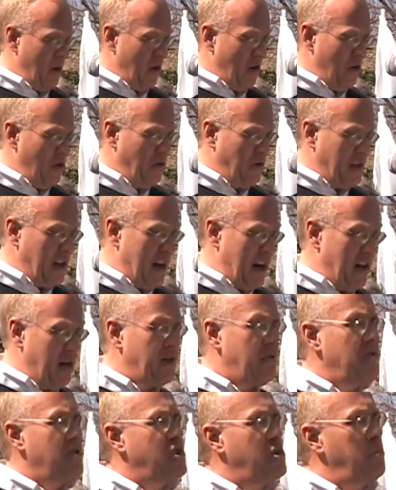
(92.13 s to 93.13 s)
who dare
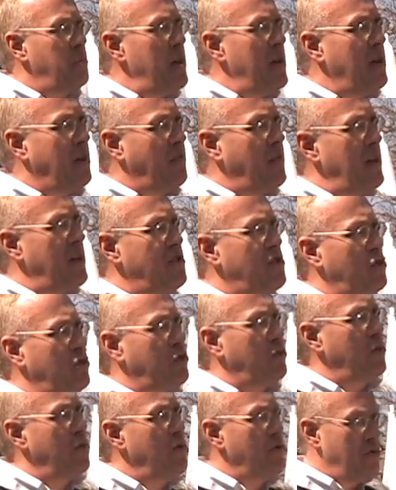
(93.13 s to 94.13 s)
to speak these
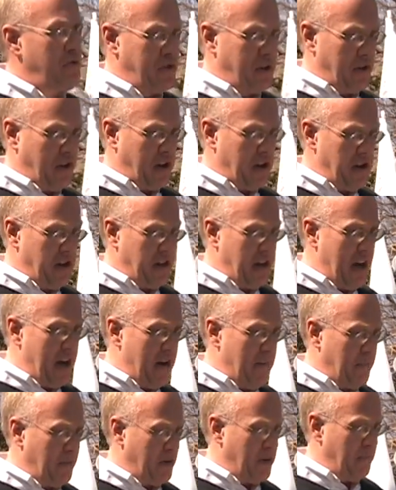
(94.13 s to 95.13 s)
truths are
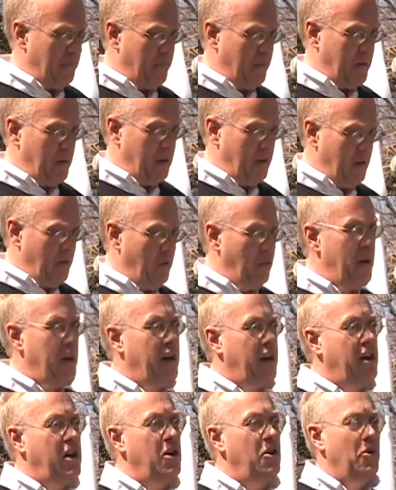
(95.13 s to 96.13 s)
condemned,
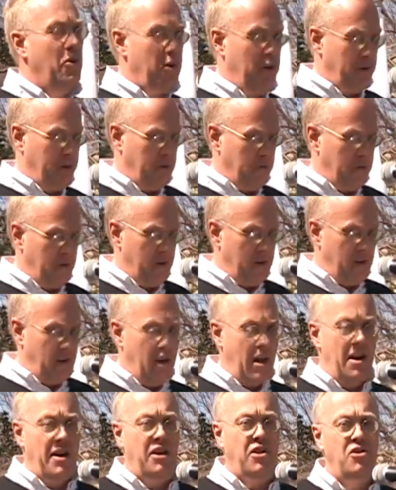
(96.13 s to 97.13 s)
ridiculed,
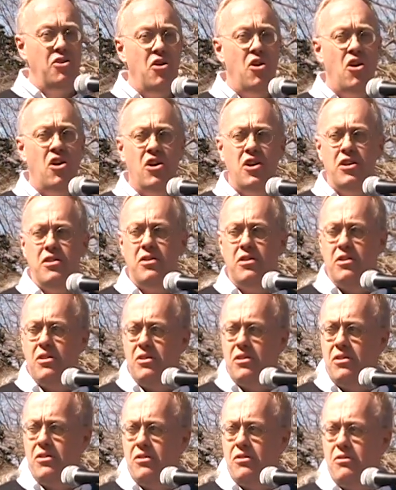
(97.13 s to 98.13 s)
and ignored
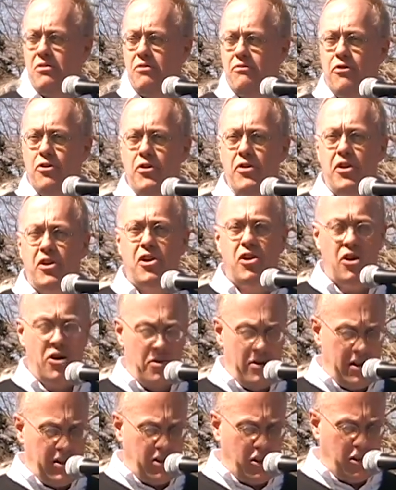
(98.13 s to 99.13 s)
for their
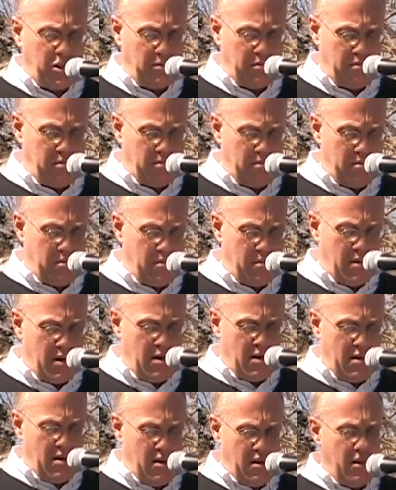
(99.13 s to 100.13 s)
courage.
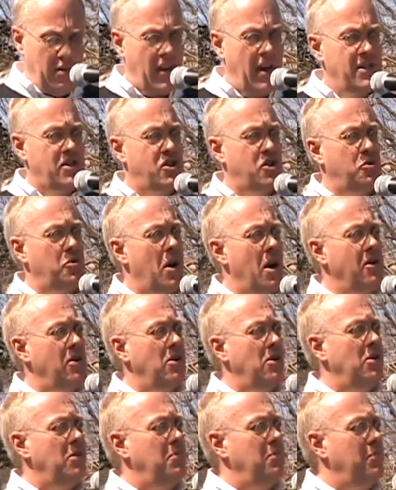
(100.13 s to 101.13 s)
They
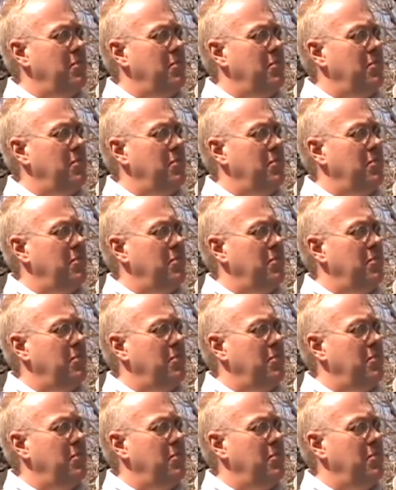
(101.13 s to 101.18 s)
struggle